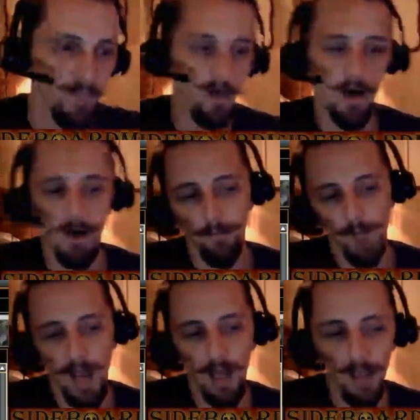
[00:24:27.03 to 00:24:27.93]

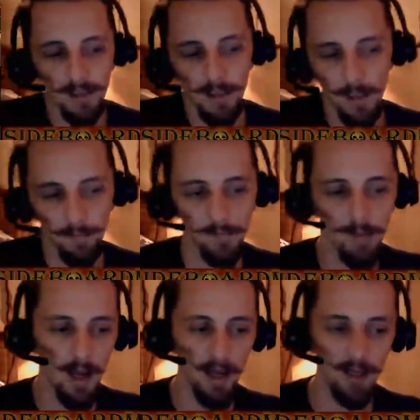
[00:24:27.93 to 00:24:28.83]
I like to
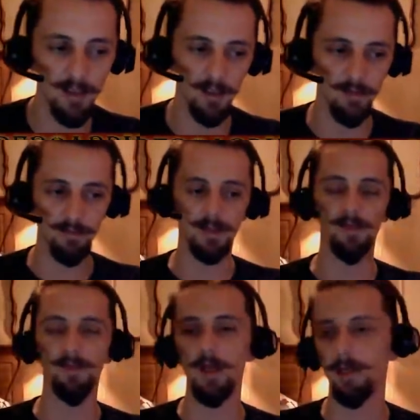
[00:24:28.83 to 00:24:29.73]

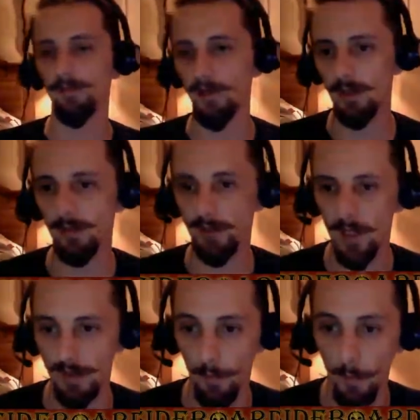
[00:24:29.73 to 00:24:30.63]
think of vehicles
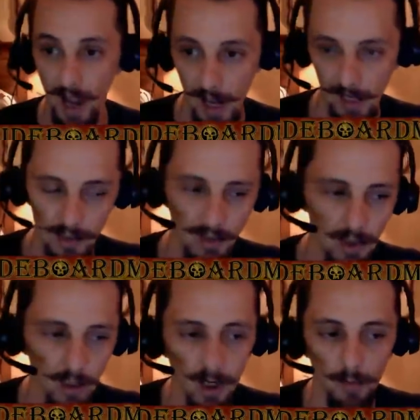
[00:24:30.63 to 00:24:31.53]
as a
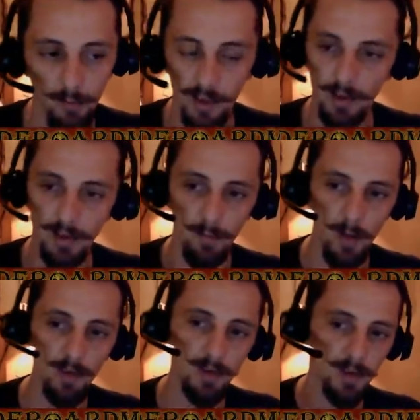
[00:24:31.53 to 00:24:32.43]
package, because
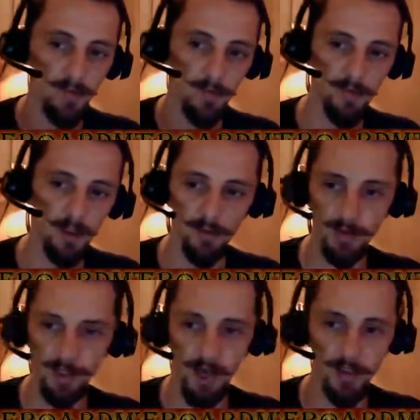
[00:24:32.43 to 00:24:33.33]
most of the
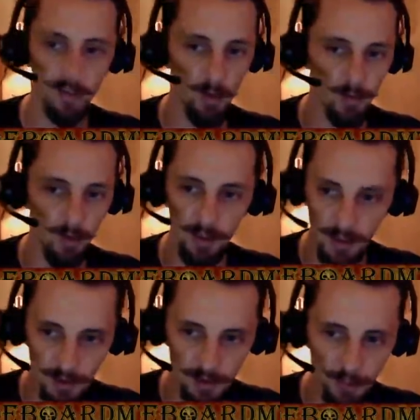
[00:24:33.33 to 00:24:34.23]
vehicles decks, whether it
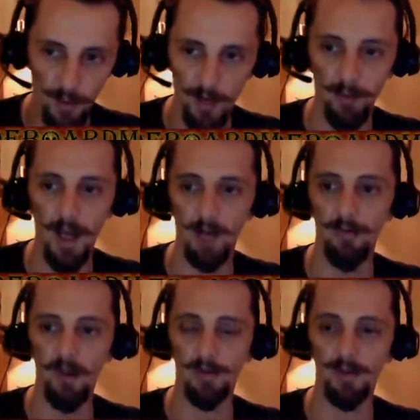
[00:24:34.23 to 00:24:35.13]
is the red-black
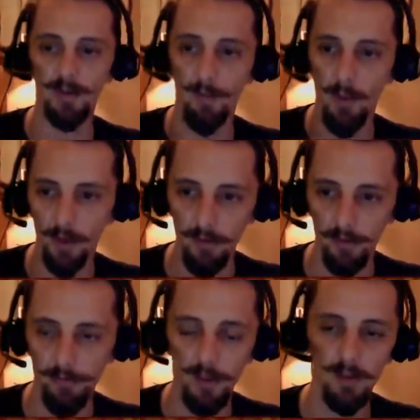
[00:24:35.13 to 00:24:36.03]
vehicles, the Mardu
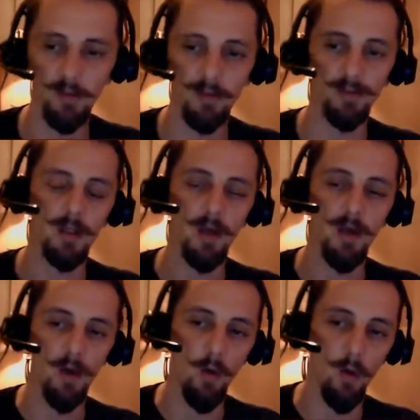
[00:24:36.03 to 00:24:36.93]
vehicles,
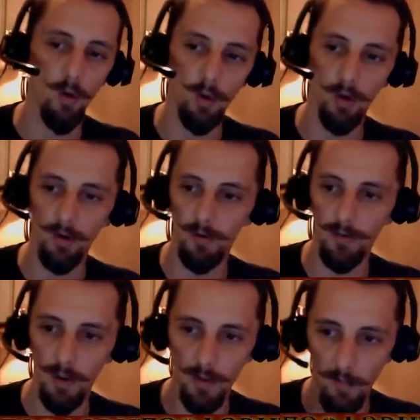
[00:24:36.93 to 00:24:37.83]
or
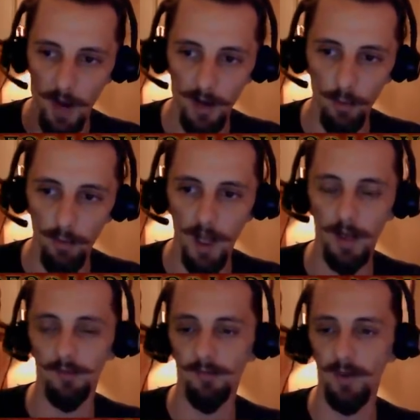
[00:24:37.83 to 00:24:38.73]
the
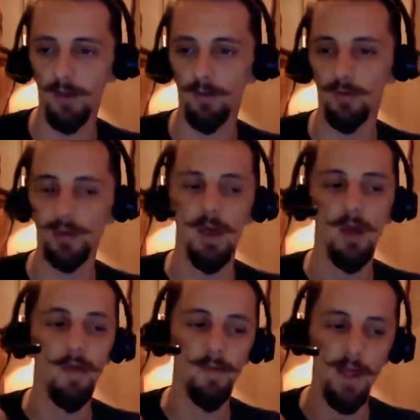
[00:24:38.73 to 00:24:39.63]
mono-black vehicles,
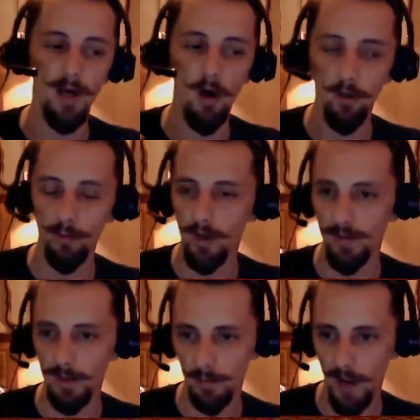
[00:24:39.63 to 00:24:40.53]
they all run
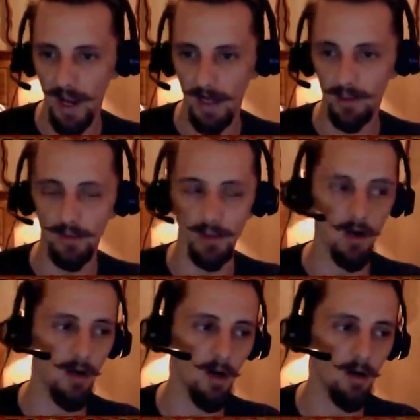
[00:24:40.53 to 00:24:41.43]
this package
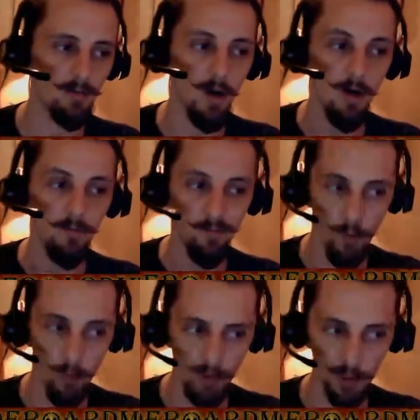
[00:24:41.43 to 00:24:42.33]
of
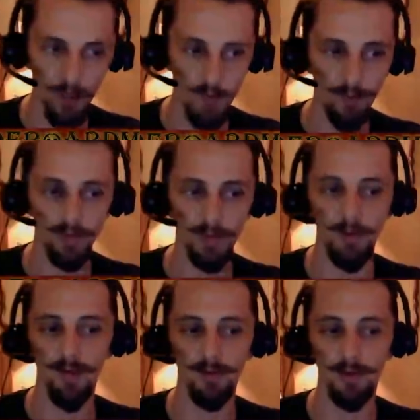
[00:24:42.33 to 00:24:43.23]
4 Scrap Heap
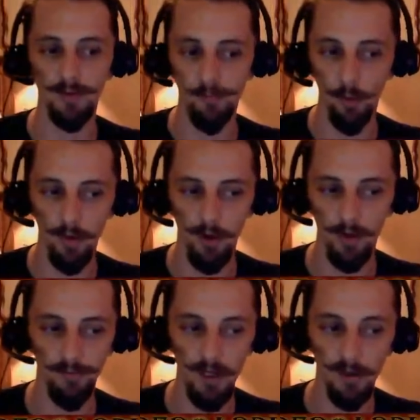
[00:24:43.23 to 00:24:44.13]
Scroungers, 4 Heart
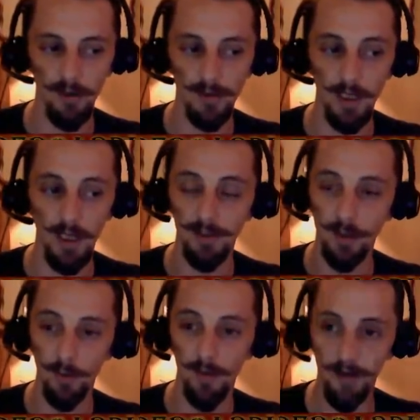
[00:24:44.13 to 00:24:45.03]
of Kierans, and
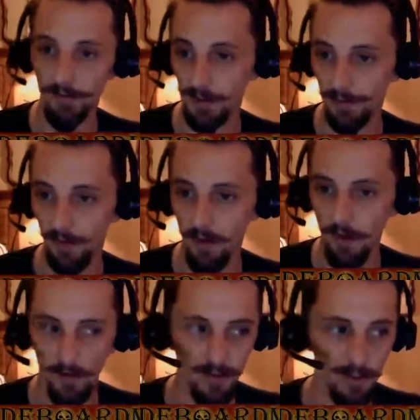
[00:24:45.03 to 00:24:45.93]
2 Aether Sphere
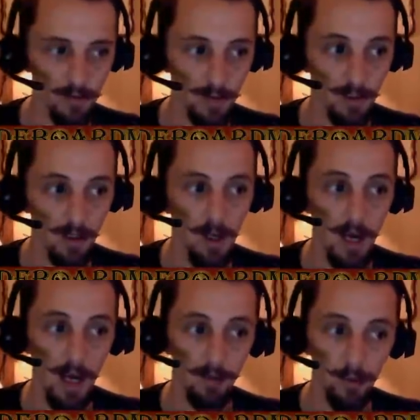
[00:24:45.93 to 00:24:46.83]
Harvesters.
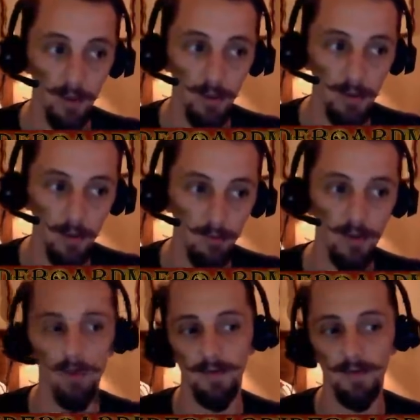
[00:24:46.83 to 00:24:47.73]
And if we look over
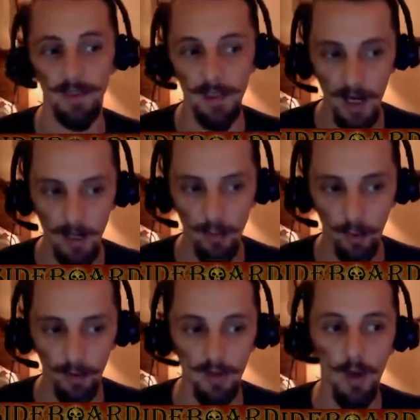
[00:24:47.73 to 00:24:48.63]
here in the
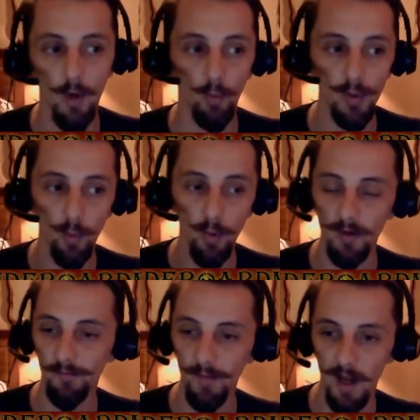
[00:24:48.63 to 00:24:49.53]
sideboard, we
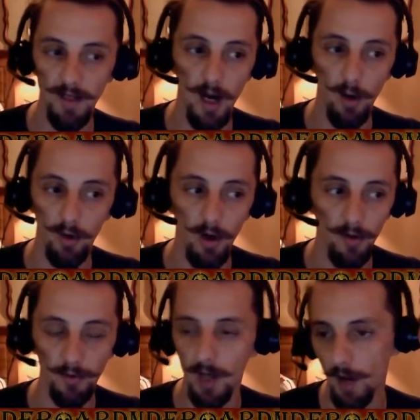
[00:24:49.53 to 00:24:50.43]
will find our
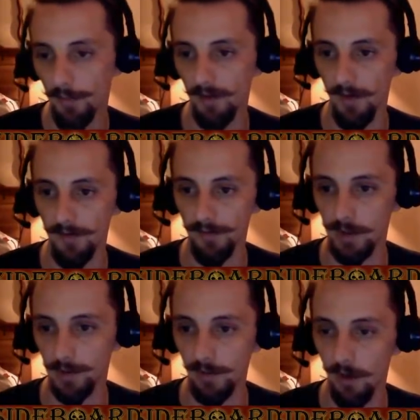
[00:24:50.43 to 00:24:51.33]
other copy of Aether
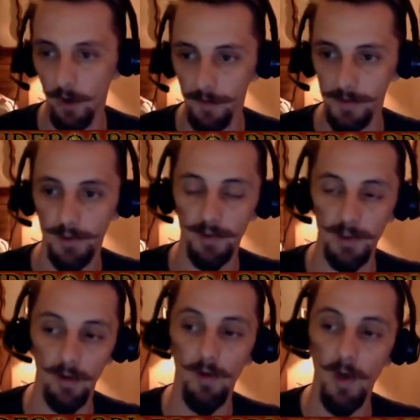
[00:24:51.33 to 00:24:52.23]
Sphere Harvester.
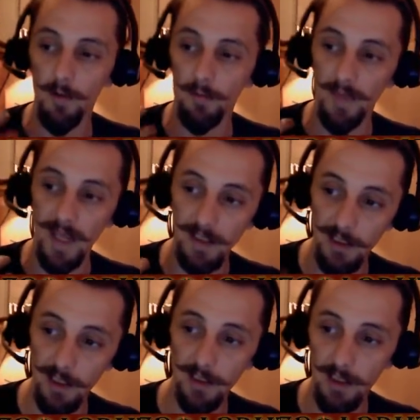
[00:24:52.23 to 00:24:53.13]
So they
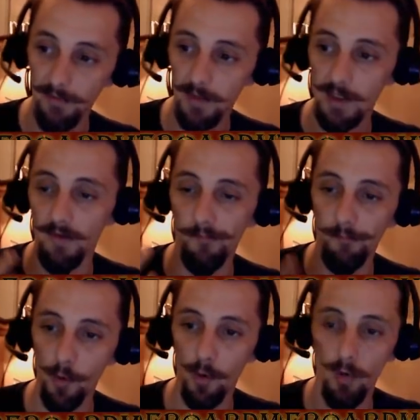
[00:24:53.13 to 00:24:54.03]
did give us the
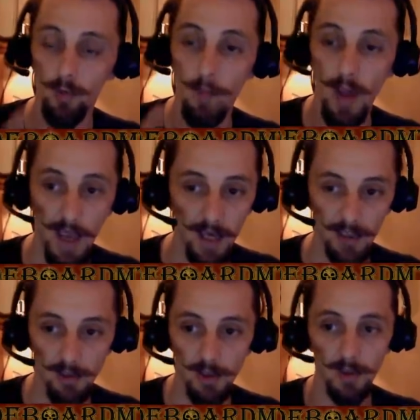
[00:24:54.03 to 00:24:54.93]
full
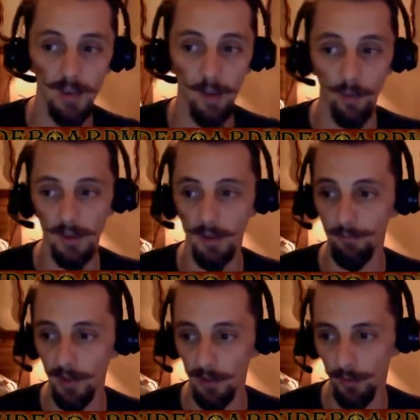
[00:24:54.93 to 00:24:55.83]
package that we can
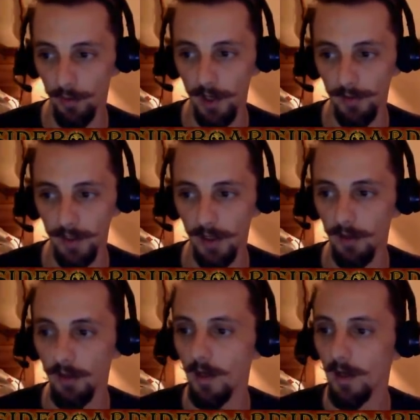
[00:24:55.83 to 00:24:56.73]
build around here.
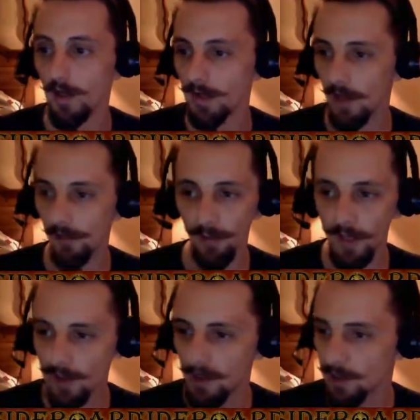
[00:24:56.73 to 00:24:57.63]
Now the
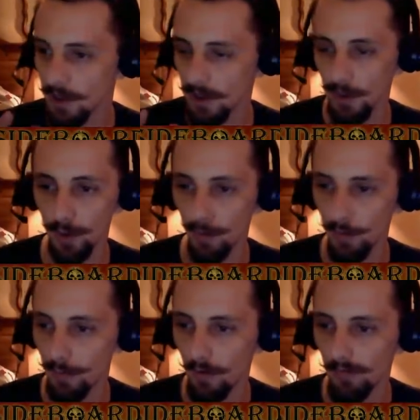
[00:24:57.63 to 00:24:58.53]
rest is just good
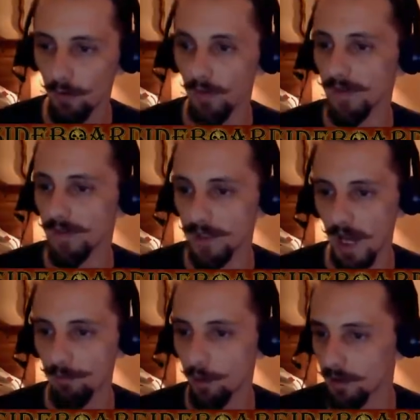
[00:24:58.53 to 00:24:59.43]
removal, and the
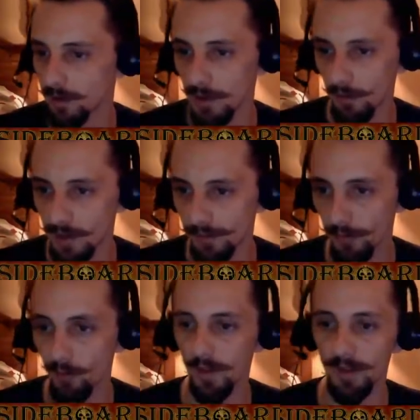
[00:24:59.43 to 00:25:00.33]
sideboard's no
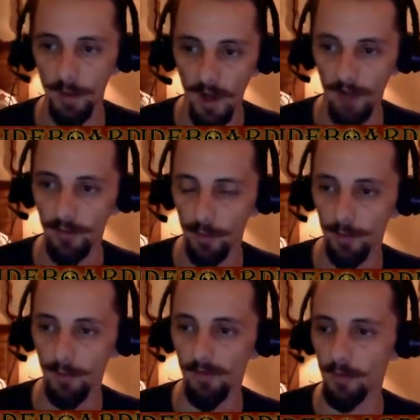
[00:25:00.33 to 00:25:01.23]
different. We do have good
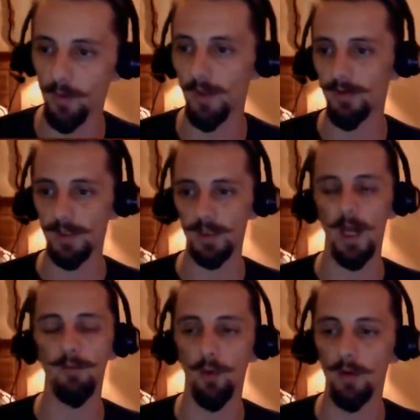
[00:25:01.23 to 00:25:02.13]
removal here in the
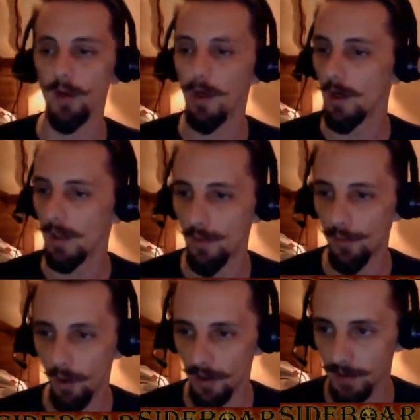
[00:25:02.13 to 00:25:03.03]
sideboard. A
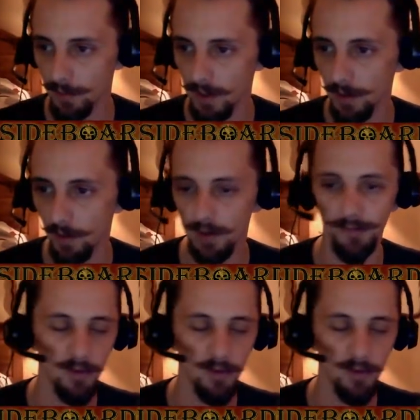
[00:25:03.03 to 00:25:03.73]
couple Harsh Mentors for